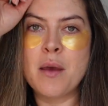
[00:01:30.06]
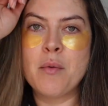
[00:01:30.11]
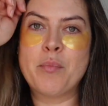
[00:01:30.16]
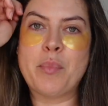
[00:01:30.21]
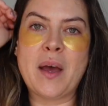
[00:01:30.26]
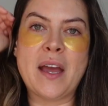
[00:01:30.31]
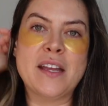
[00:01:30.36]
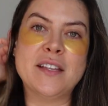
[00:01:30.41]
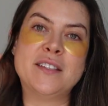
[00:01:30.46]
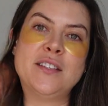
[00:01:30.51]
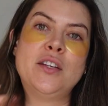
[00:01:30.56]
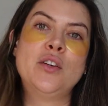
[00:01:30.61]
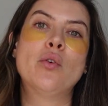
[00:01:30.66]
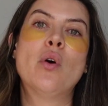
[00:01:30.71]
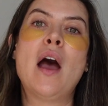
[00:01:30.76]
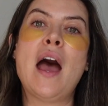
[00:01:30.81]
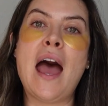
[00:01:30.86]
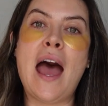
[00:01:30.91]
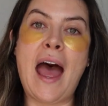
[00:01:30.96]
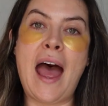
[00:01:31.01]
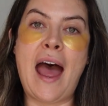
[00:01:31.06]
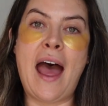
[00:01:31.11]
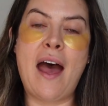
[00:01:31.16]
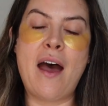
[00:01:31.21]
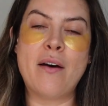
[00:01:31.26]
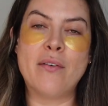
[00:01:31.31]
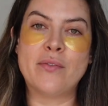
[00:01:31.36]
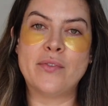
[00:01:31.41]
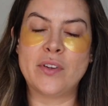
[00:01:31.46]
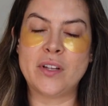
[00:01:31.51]
but to
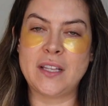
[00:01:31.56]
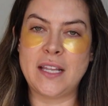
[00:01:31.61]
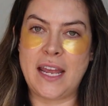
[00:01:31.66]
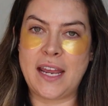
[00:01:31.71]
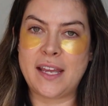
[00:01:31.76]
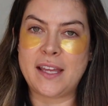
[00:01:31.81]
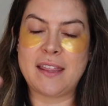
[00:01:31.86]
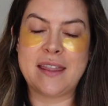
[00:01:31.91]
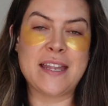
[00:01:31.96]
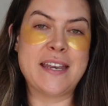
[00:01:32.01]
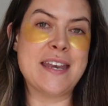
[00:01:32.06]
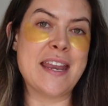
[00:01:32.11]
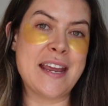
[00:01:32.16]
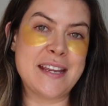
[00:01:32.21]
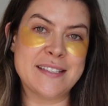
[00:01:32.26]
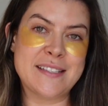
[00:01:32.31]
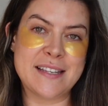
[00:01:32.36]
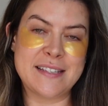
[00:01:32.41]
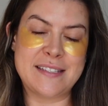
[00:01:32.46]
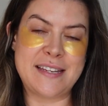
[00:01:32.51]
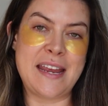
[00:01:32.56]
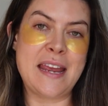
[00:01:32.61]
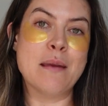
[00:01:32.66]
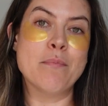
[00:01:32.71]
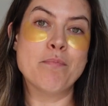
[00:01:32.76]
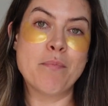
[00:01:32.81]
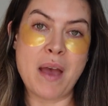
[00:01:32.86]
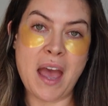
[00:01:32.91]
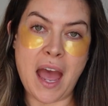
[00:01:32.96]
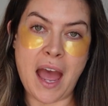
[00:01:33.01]
have like the nicest
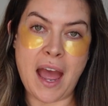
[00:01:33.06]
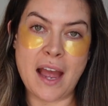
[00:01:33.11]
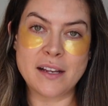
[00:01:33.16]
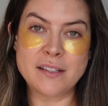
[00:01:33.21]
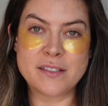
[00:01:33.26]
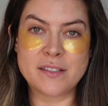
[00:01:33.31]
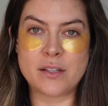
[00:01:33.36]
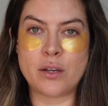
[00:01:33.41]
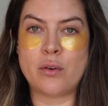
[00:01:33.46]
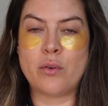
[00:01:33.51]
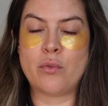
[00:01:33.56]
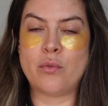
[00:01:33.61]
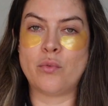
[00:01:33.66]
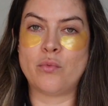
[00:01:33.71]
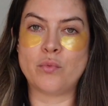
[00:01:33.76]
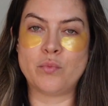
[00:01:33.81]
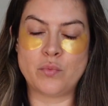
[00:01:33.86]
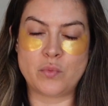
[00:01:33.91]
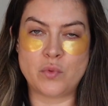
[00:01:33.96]
impact, so